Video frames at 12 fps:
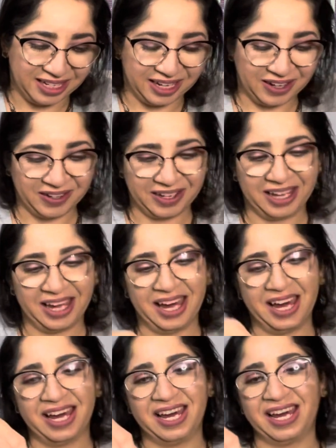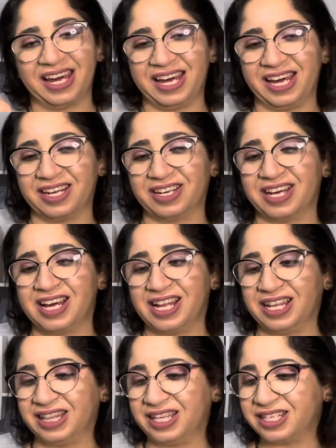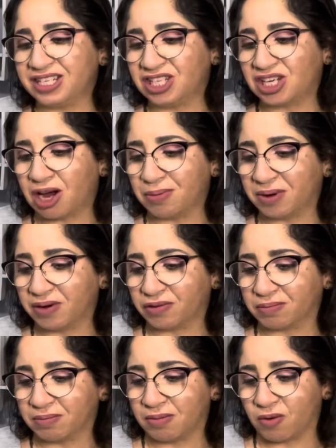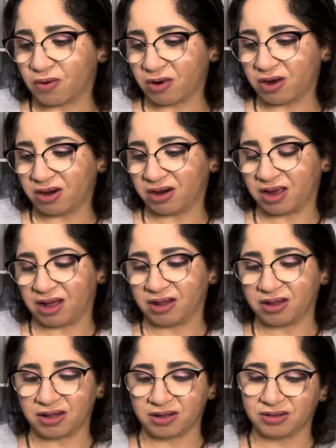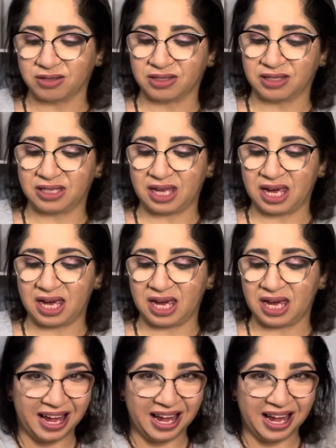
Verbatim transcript: Okay, here, little shop of more LLC.